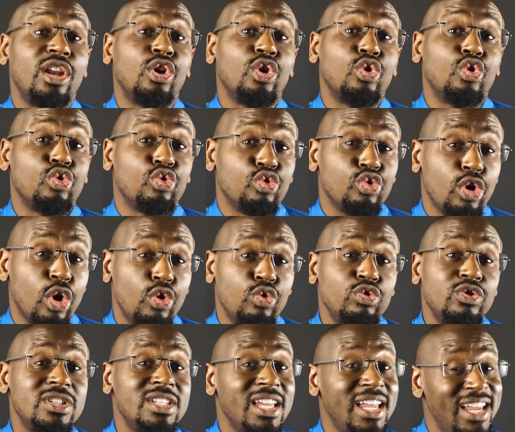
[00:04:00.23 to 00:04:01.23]
in
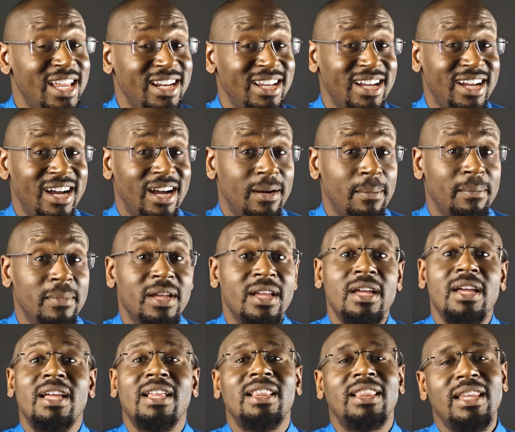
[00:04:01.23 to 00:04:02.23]
gross income
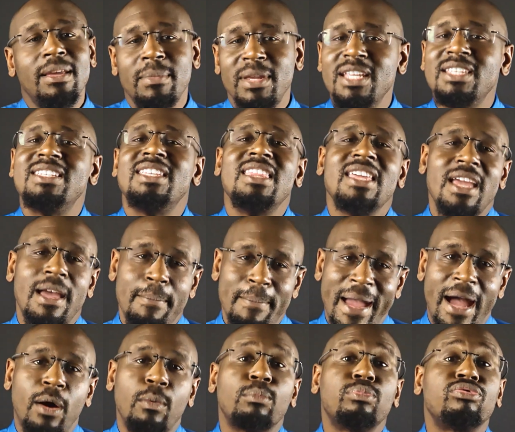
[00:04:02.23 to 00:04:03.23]
limited to the
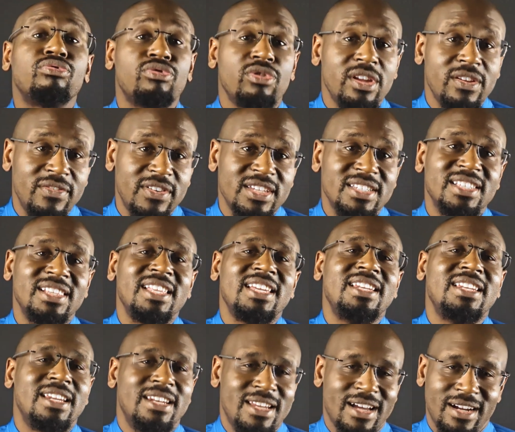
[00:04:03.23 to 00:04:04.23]
amount
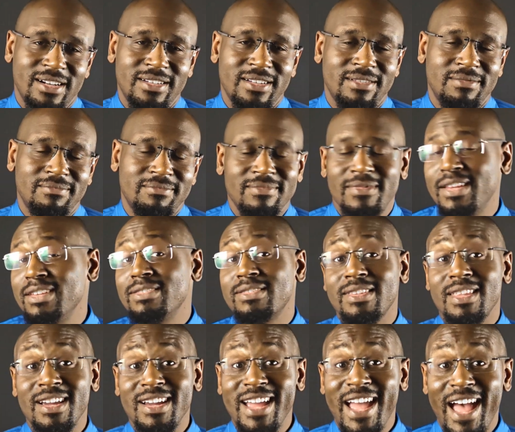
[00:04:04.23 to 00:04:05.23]
previously deducted.
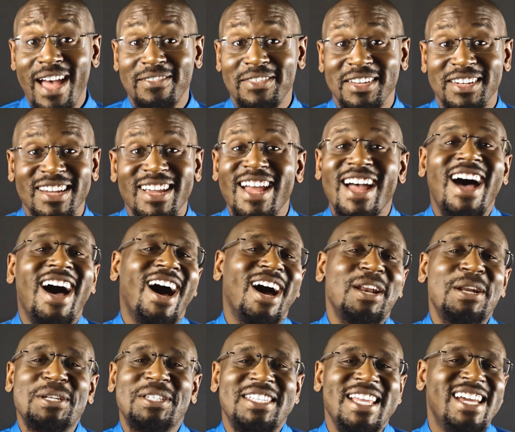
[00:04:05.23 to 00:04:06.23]
There you have it.
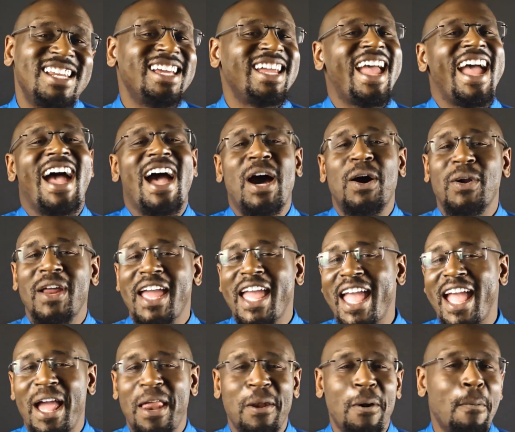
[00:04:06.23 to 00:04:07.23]
Understanding how to
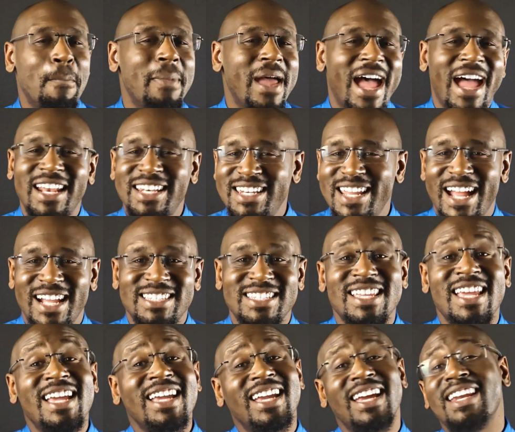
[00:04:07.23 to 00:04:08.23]
handle bad
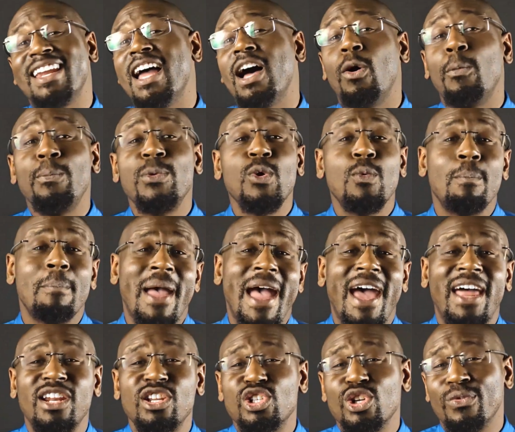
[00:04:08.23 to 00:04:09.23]
debts can help you
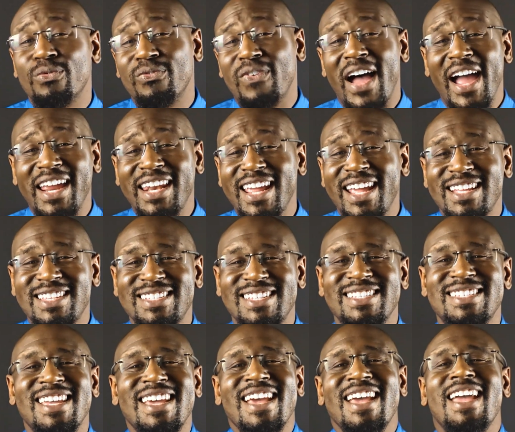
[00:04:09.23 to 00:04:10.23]
manage your
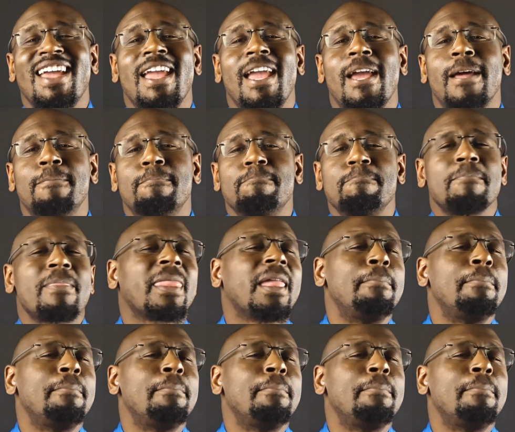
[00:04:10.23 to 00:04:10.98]
finances and